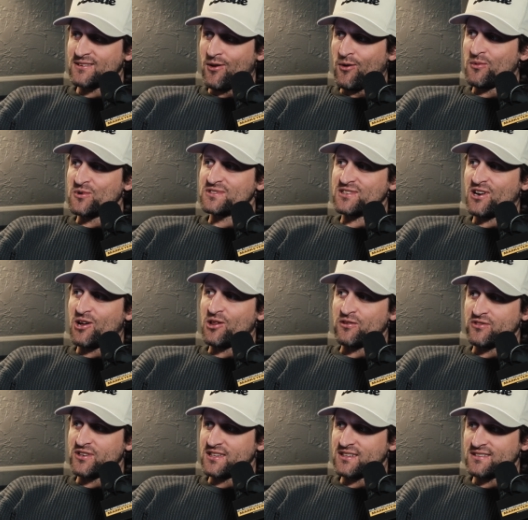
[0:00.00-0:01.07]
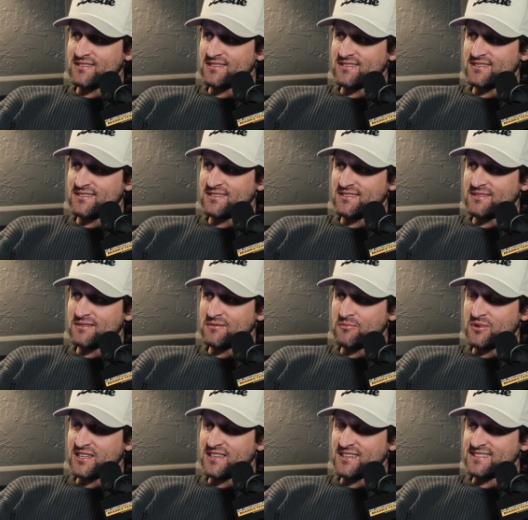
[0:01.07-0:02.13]
almost all of it
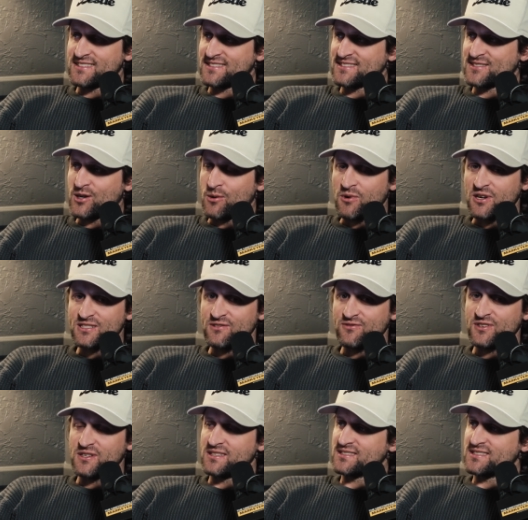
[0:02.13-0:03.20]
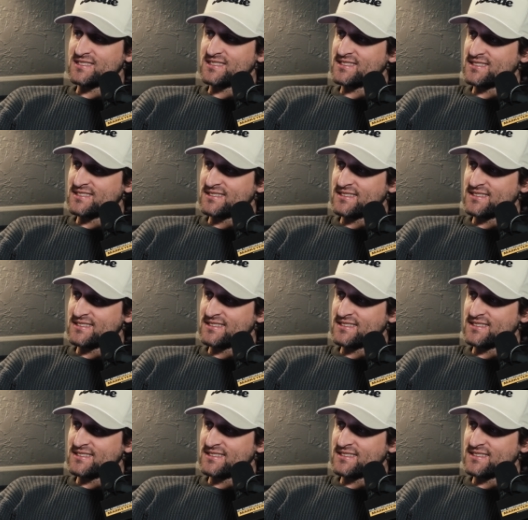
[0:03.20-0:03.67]
because so much of it is just